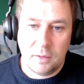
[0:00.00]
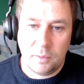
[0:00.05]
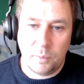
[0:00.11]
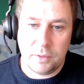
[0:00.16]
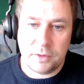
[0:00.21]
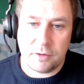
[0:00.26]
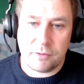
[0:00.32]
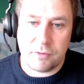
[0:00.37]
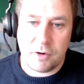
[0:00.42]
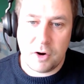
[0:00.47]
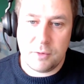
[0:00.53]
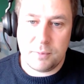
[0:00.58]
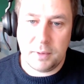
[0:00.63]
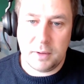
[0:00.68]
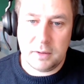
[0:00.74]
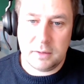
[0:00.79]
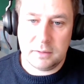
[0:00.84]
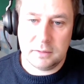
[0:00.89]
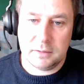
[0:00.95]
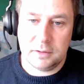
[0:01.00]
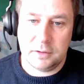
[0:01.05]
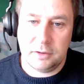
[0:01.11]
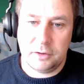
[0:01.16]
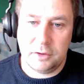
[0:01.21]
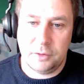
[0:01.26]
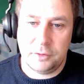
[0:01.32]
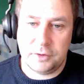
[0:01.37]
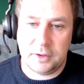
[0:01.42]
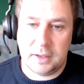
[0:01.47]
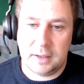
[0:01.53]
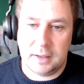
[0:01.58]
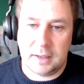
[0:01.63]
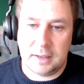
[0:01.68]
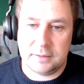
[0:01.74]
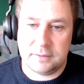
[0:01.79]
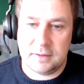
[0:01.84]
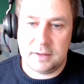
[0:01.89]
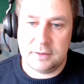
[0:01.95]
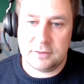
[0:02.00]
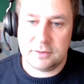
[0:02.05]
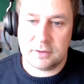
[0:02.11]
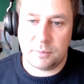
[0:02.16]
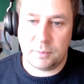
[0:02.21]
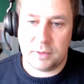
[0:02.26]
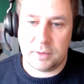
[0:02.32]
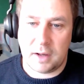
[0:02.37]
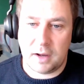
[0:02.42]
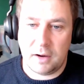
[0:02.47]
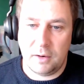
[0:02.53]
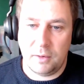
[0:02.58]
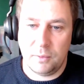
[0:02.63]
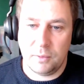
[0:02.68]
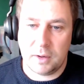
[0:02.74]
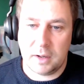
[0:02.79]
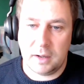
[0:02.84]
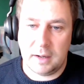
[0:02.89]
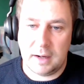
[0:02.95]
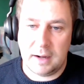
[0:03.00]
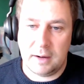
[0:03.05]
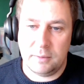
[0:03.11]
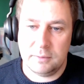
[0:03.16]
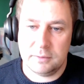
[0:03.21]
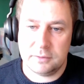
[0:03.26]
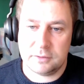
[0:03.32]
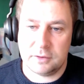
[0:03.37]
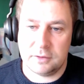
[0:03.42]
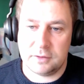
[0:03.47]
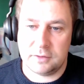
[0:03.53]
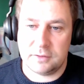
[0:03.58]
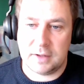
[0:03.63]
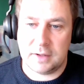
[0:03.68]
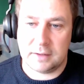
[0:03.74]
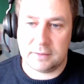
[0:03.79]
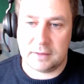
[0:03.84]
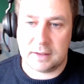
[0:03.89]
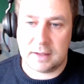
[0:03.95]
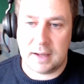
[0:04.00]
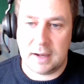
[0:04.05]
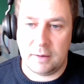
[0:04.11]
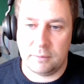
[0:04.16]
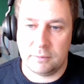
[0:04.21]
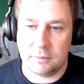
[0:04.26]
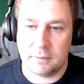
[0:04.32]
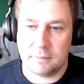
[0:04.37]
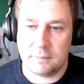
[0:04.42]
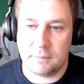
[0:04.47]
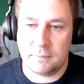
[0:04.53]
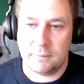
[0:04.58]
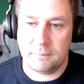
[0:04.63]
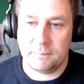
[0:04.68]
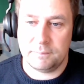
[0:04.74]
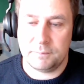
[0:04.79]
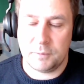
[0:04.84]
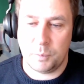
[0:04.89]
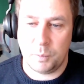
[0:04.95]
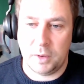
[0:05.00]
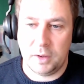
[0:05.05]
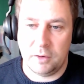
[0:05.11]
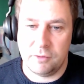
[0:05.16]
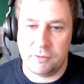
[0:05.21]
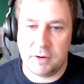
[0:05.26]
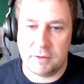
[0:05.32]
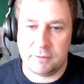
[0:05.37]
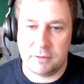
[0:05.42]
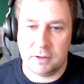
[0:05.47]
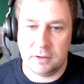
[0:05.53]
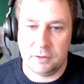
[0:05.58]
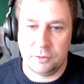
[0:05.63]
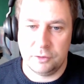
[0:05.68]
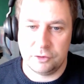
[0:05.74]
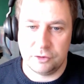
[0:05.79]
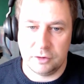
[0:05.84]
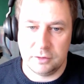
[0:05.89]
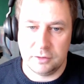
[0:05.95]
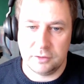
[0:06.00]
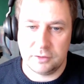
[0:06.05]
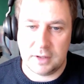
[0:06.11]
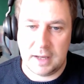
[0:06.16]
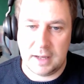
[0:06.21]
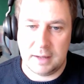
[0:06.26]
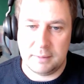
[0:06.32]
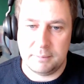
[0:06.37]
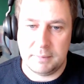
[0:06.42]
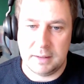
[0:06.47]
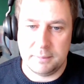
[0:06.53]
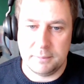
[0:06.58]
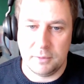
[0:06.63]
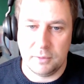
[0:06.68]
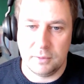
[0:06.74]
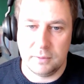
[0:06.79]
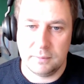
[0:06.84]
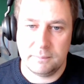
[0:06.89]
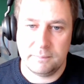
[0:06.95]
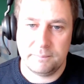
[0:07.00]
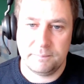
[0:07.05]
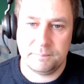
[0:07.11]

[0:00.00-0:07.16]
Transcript: with a robot using a disc with a hole cut out to detect the count wheel revolutions, and many more.